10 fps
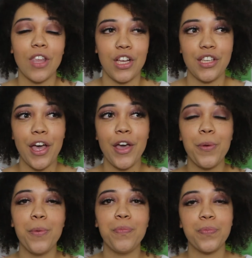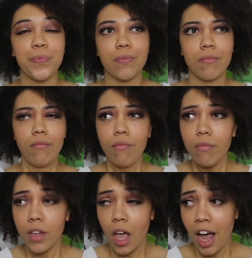So
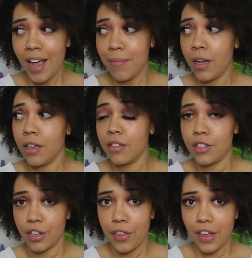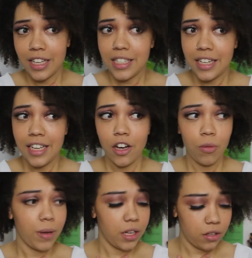I am so thirsty.
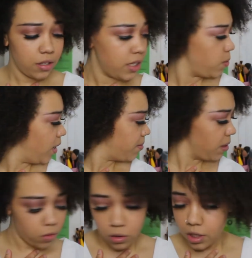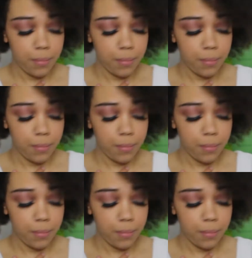Oh my goodness, where's my water?